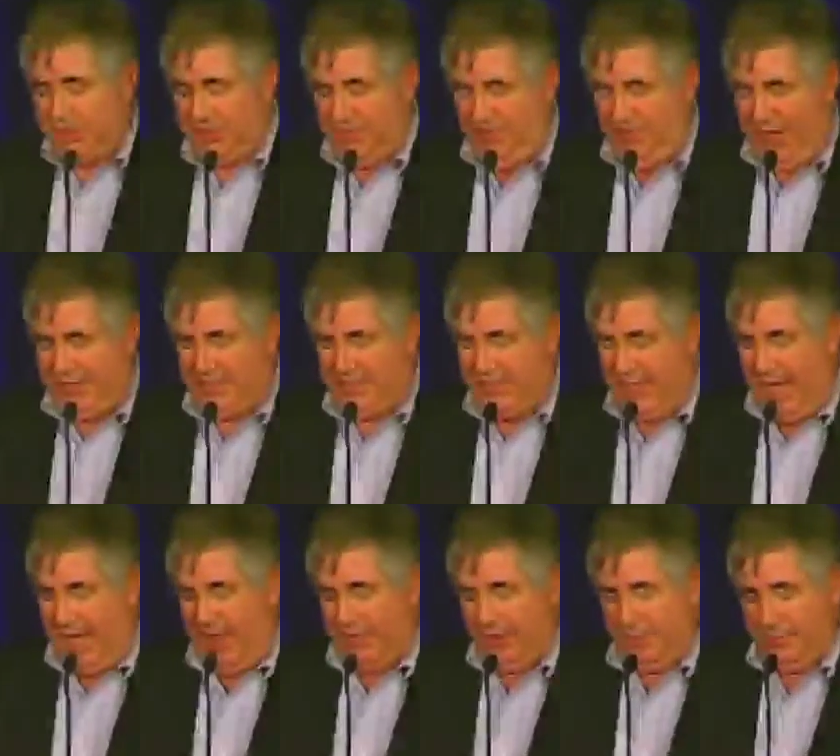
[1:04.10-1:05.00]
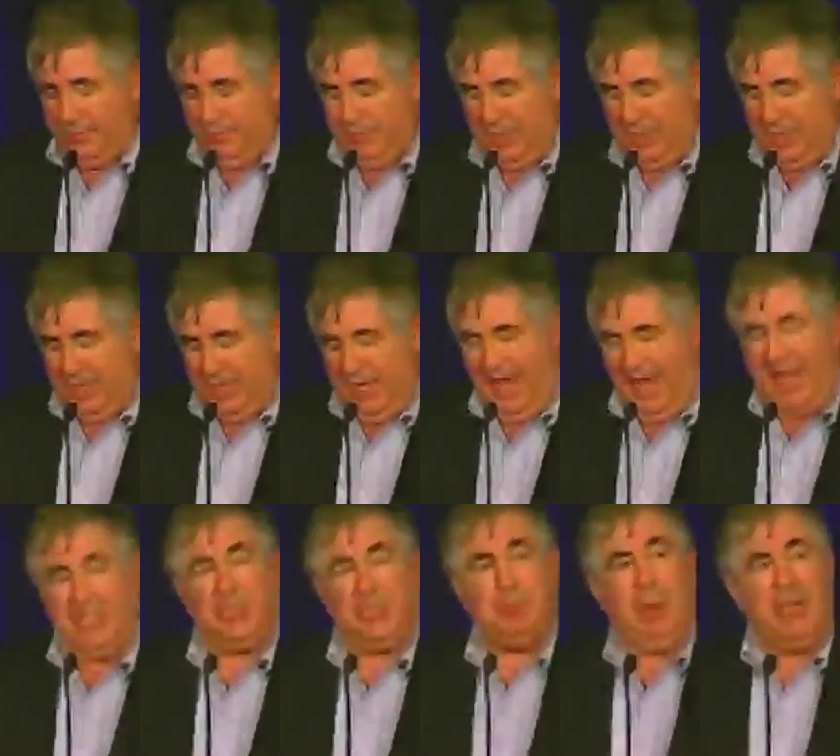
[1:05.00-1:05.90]
event together,
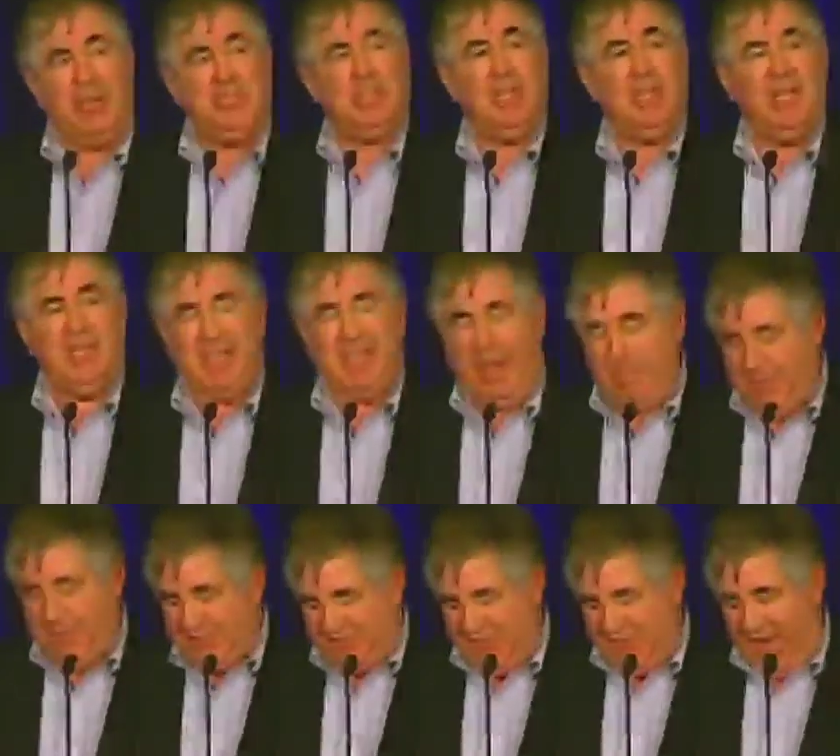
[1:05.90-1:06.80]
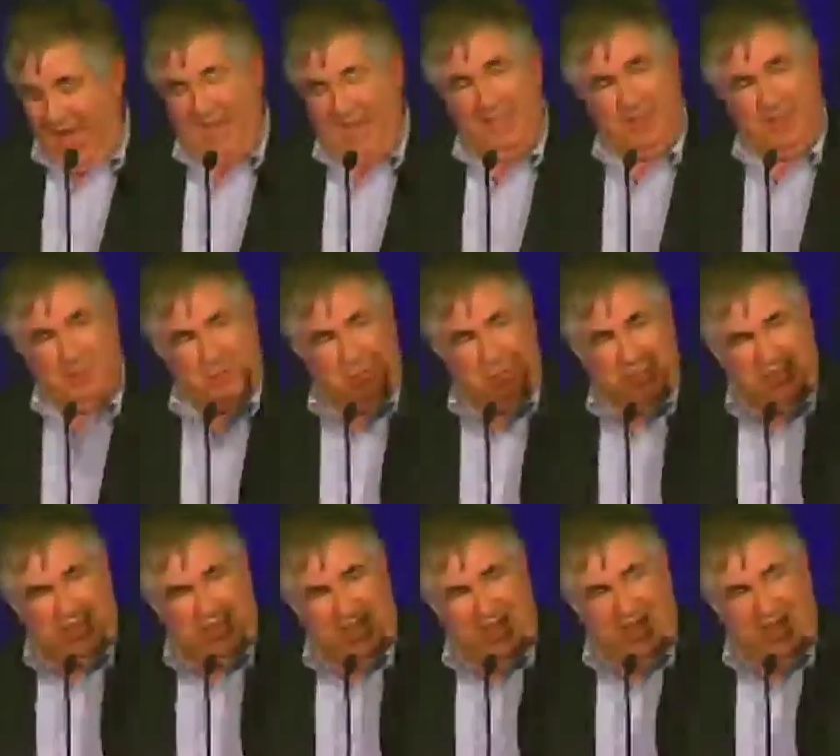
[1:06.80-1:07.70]
and especially to Debbie Seiden, who's been
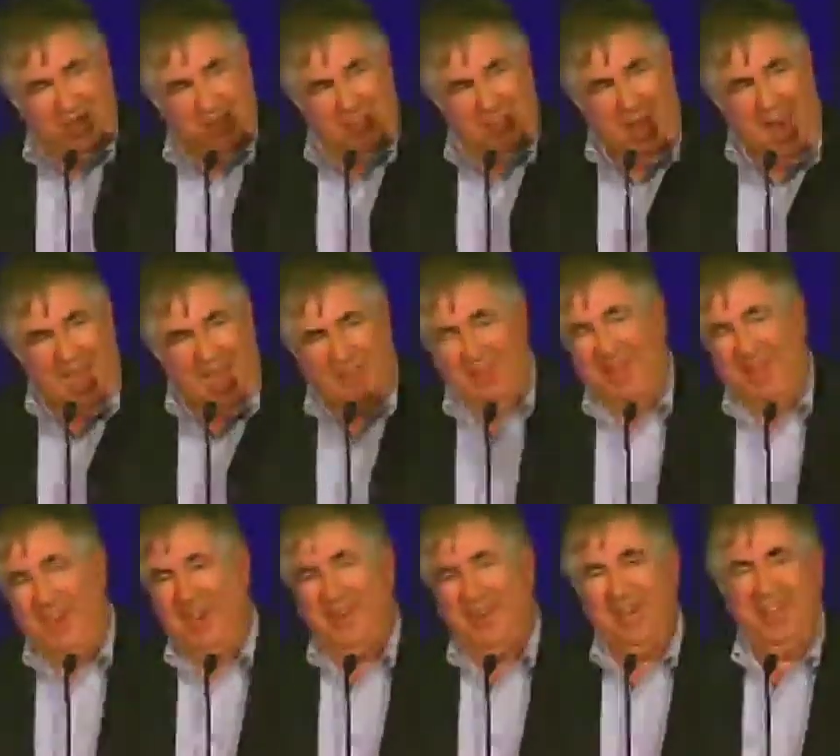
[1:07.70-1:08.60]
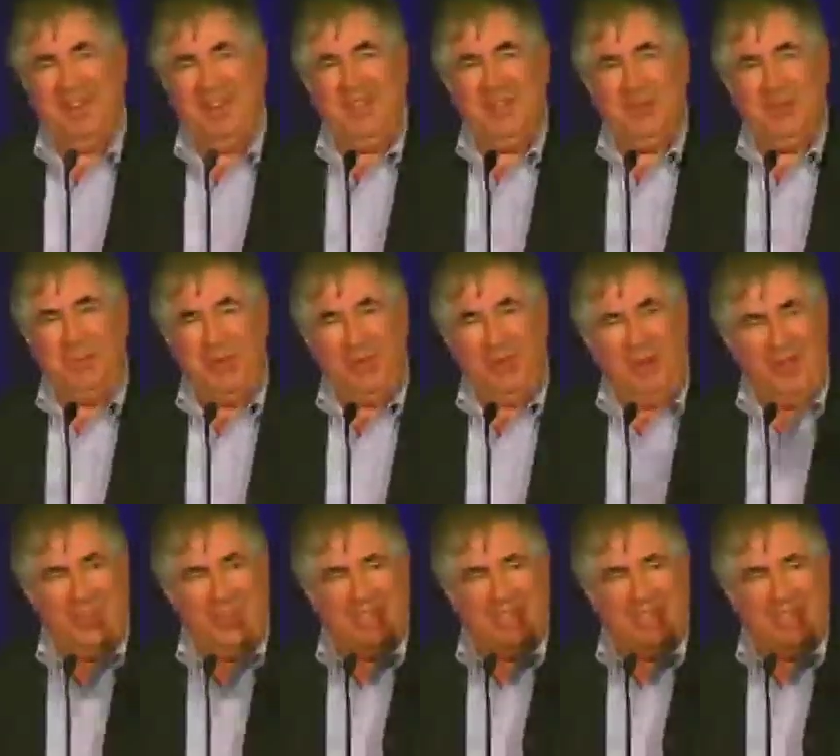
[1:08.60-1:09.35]
sitting in the back there with all the